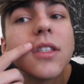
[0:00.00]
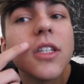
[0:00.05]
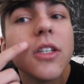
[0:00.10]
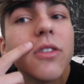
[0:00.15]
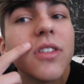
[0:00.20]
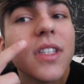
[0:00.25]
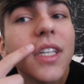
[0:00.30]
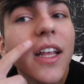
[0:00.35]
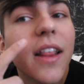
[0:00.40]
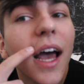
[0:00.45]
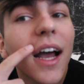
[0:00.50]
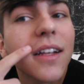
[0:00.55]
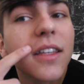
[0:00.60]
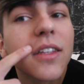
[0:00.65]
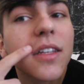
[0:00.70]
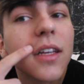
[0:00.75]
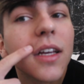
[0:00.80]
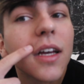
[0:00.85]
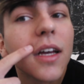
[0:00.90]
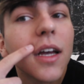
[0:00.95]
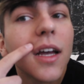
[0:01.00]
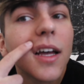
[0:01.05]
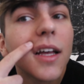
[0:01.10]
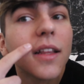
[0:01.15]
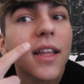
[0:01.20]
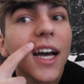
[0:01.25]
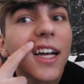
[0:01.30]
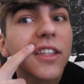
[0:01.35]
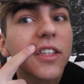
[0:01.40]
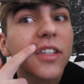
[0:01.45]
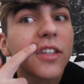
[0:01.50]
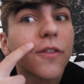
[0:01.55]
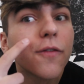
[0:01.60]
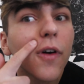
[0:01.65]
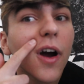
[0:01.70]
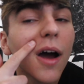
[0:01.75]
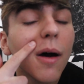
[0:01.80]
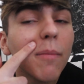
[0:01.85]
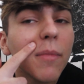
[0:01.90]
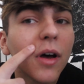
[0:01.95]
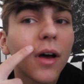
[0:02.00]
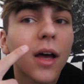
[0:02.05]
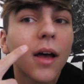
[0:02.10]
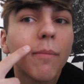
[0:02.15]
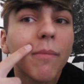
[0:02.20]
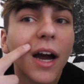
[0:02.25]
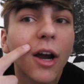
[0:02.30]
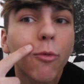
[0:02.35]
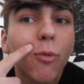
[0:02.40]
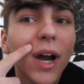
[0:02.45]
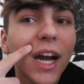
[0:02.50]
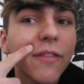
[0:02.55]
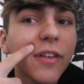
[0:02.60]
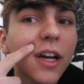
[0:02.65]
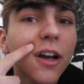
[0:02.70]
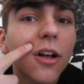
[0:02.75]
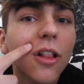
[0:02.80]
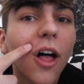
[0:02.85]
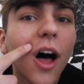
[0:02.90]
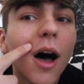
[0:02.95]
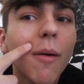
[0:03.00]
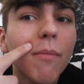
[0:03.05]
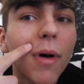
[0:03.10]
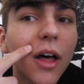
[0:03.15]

do you see that? That's from my Ravenclaw